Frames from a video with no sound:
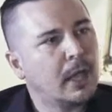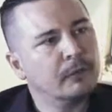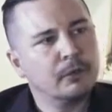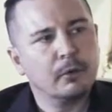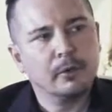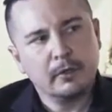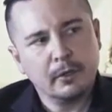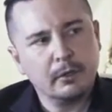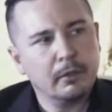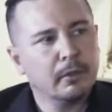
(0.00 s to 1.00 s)
And so
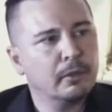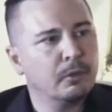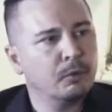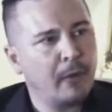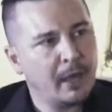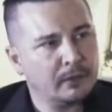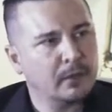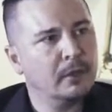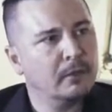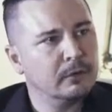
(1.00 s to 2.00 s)
until the West
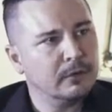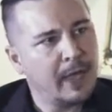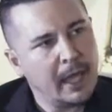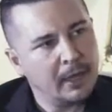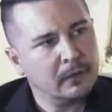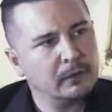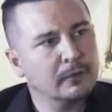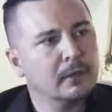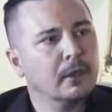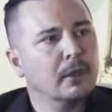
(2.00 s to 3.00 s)

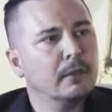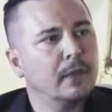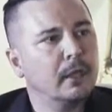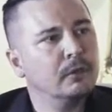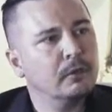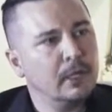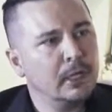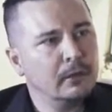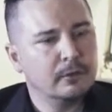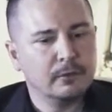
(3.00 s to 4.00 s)
understands that you
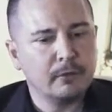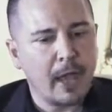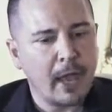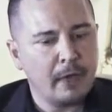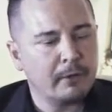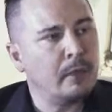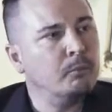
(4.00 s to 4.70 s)
need to have a